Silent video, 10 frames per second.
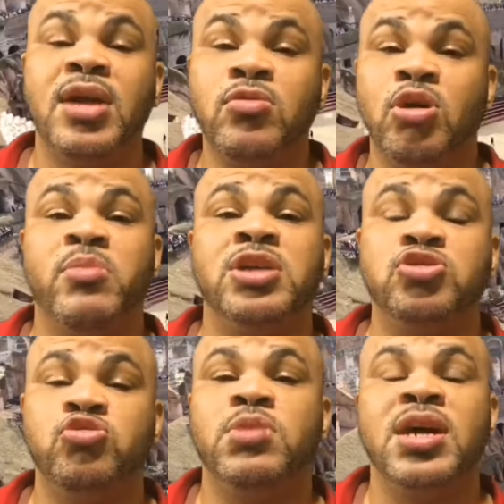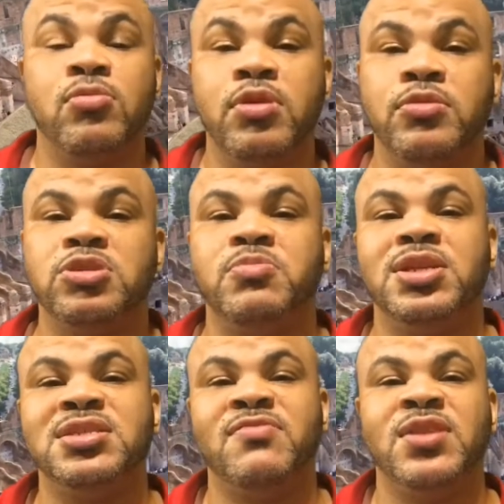I don't know about you, but I'd rather
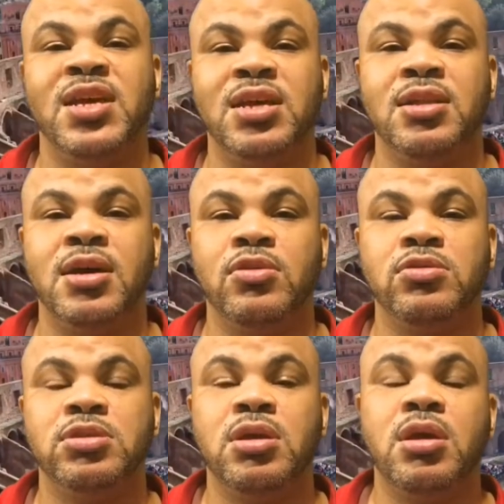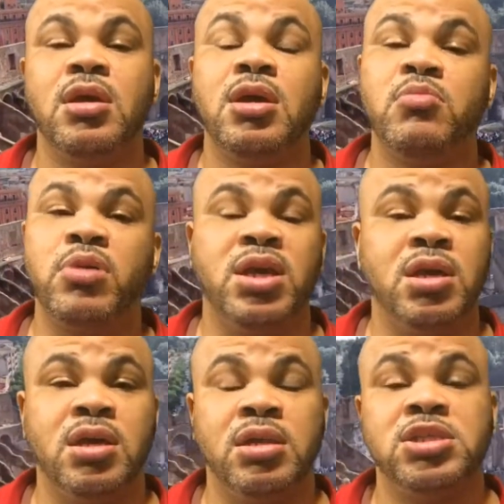spend the $78. But
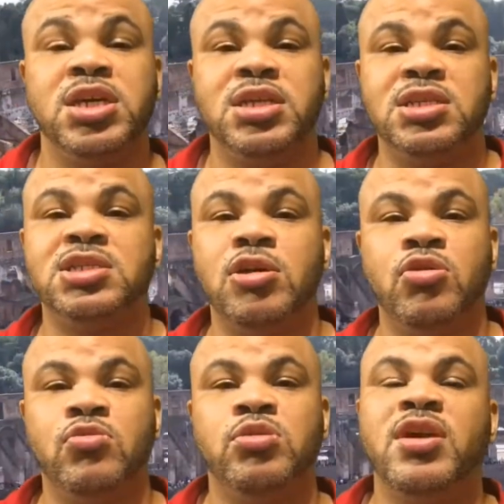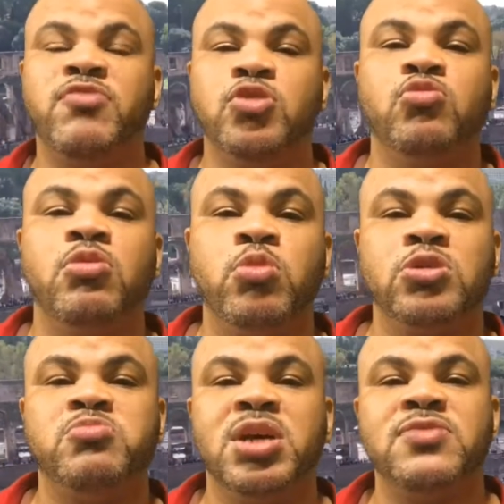again, to each his own. You have to do what
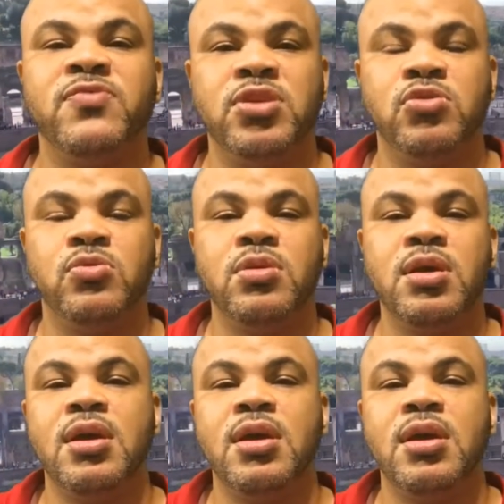works best for you.